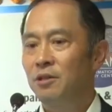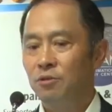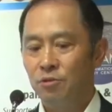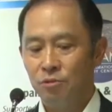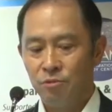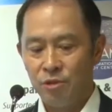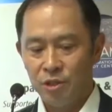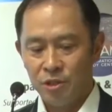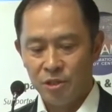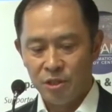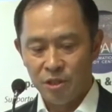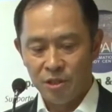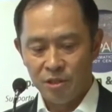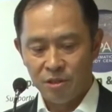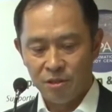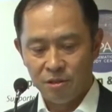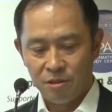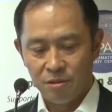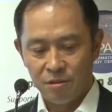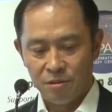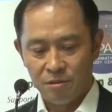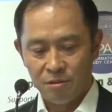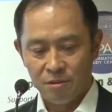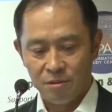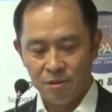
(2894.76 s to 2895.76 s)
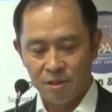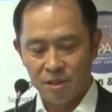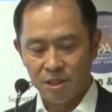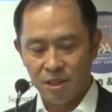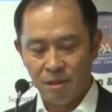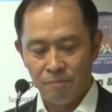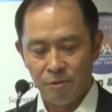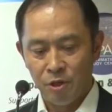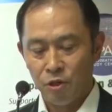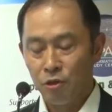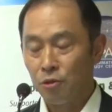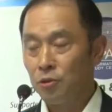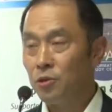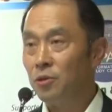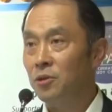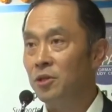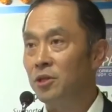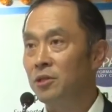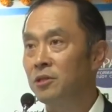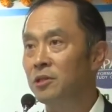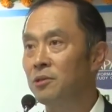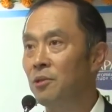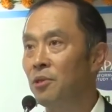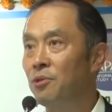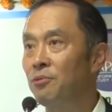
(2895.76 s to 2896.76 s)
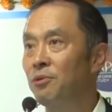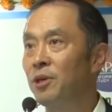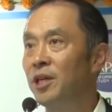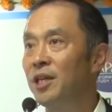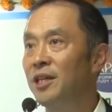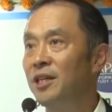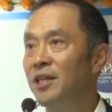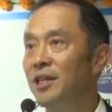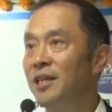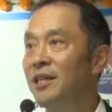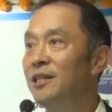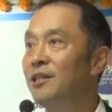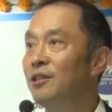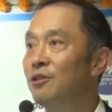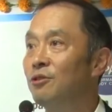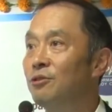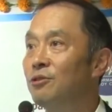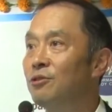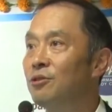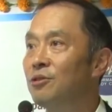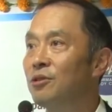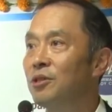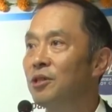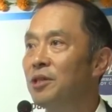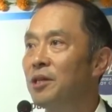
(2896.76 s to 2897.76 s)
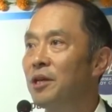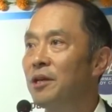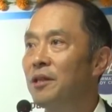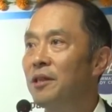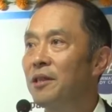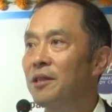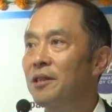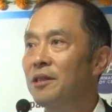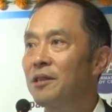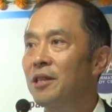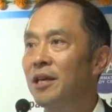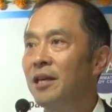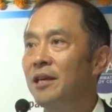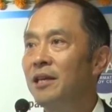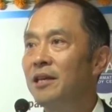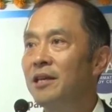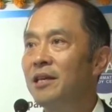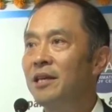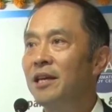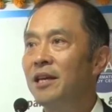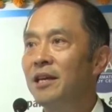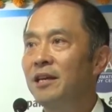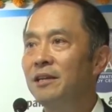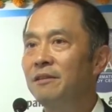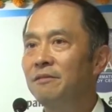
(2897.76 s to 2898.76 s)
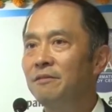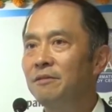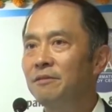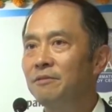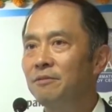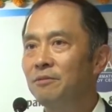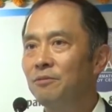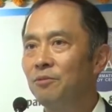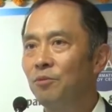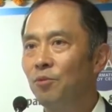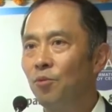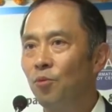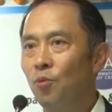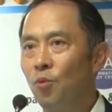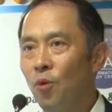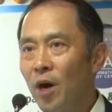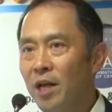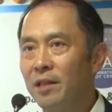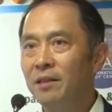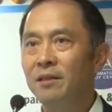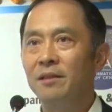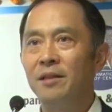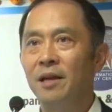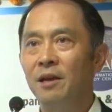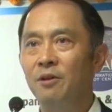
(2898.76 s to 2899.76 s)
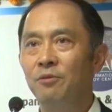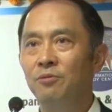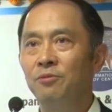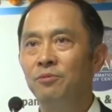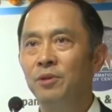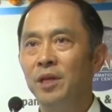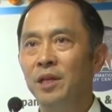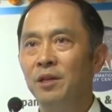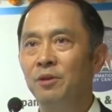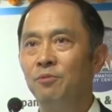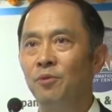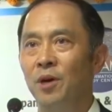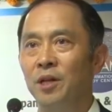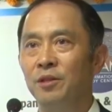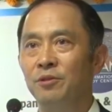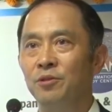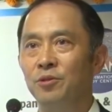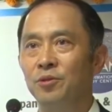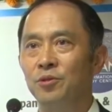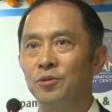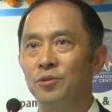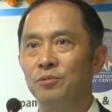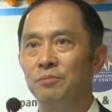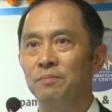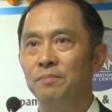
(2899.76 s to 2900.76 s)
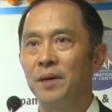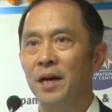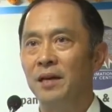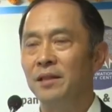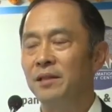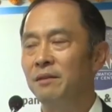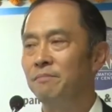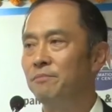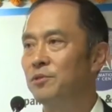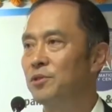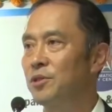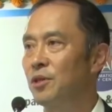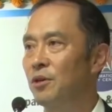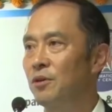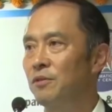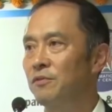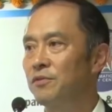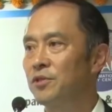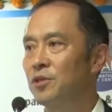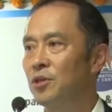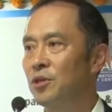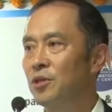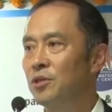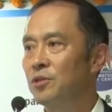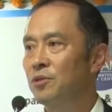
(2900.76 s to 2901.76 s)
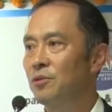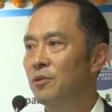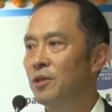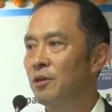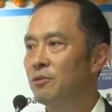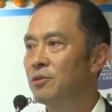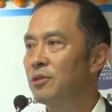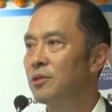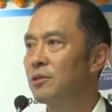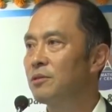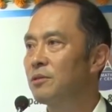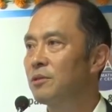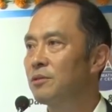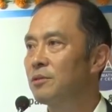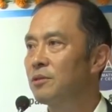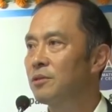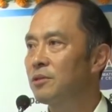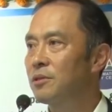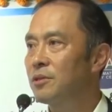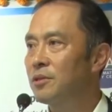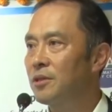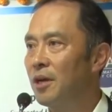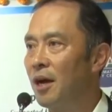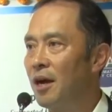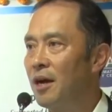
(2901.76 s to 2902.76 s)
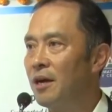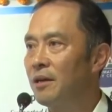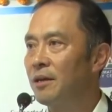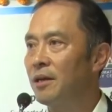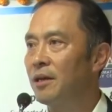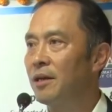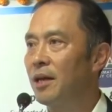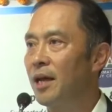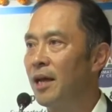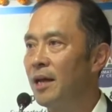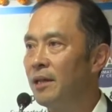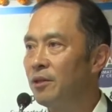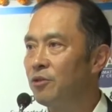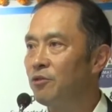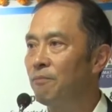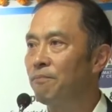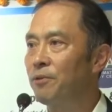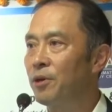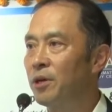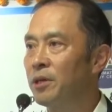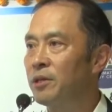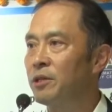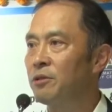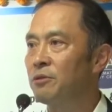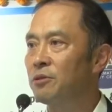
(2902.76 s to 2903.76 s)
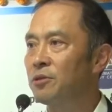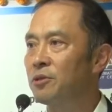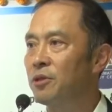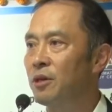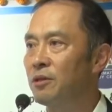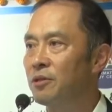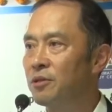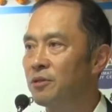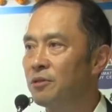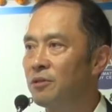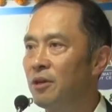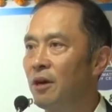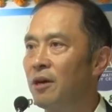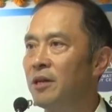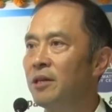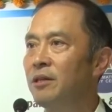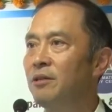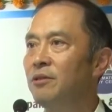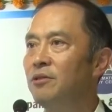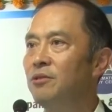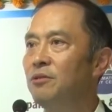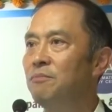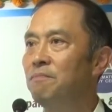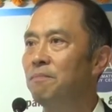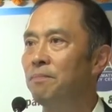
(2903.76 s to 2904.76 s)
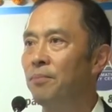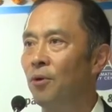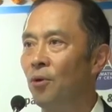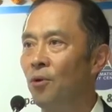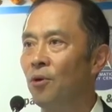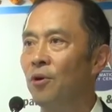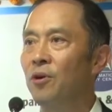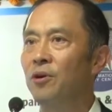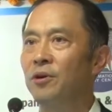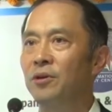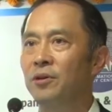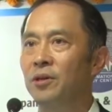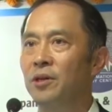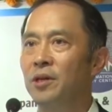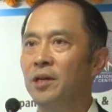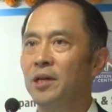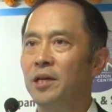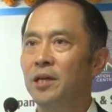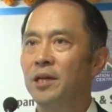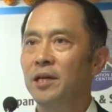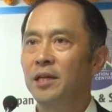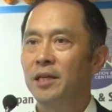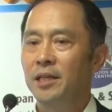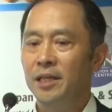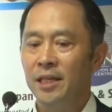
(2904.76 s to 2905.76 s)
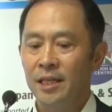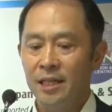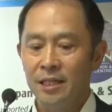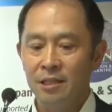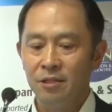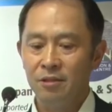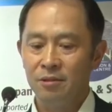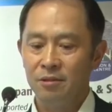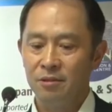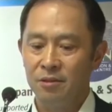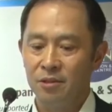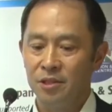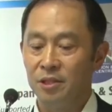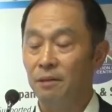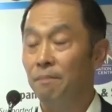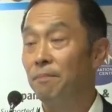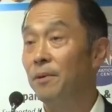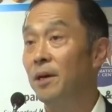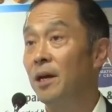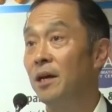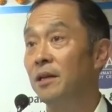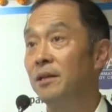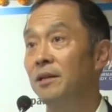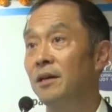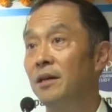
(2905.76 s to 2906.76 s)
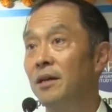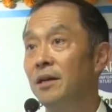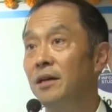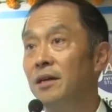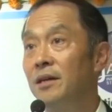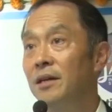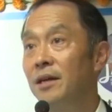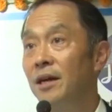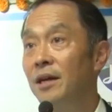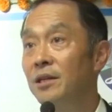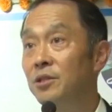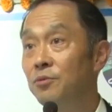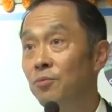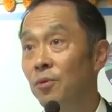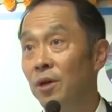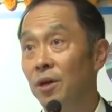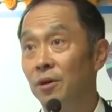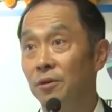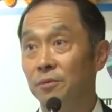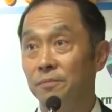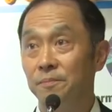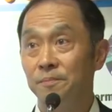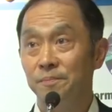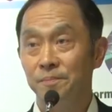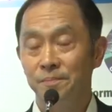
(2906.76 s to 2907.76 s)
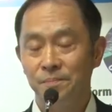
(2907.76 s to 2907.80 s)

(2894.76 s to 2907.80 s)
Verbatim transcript: which is similar to these three idiots, thinking what they really want to do by themselves. So there's start, uh, entrepreneurs are starting to born in Japan as well.